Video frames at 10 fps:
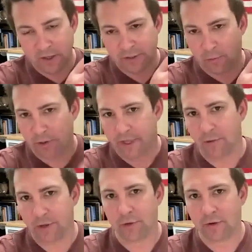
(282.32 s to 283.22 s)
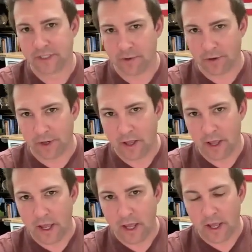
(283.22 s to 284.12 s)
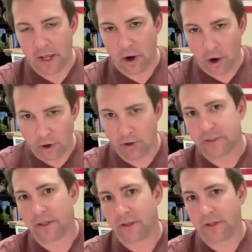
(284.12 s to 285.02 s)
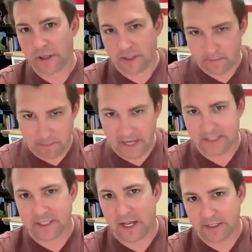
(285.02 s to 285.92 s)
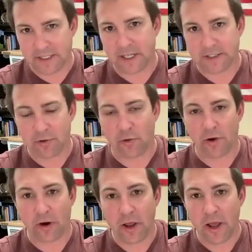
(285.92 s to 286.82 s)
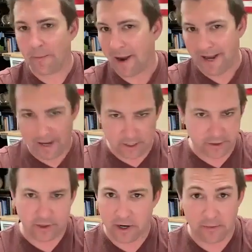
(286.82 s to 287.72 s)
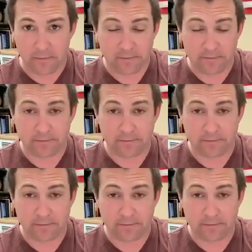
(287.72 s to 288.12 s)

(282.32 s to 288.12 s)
So what they would do is they would hurt the baseline CI score by an extra,